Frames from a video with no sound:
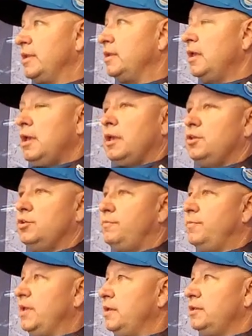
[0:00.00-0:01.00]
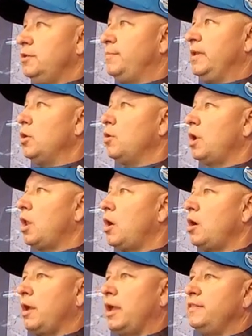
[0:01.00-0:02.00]
I mean, you'd be going
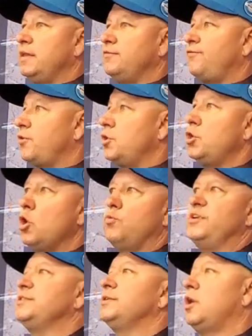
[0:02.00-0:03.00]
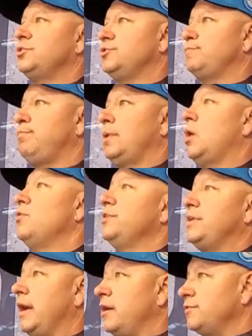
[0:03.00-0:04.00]
along, and then for no reason at all, just blow
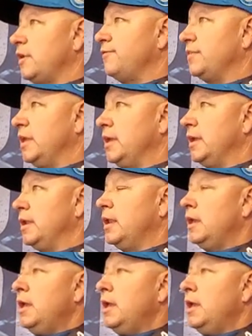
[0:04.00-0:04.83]
the tires off the hit.